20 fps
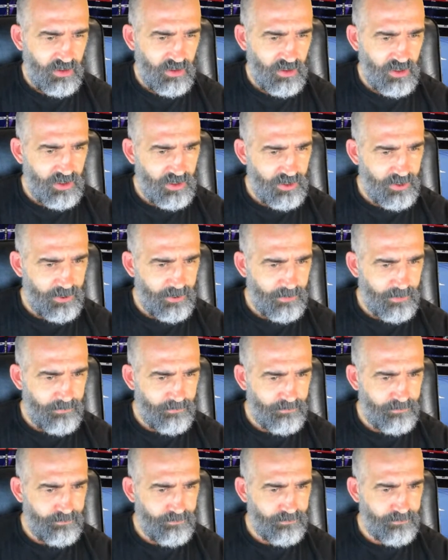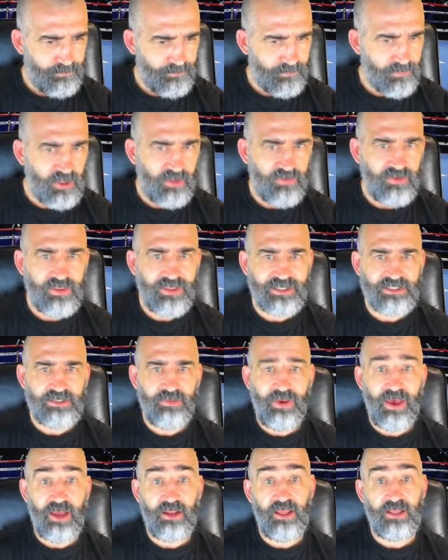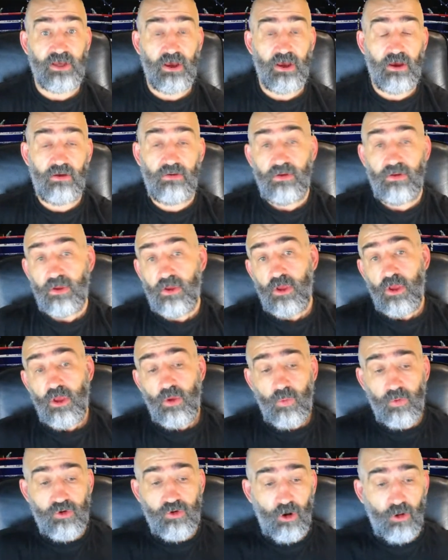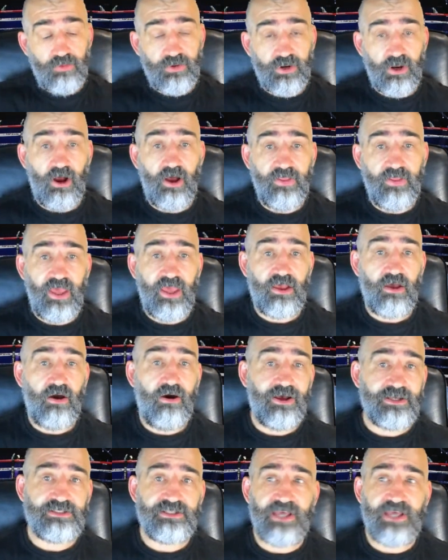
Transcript: I think that's about it. So we'll call it a night there, guys.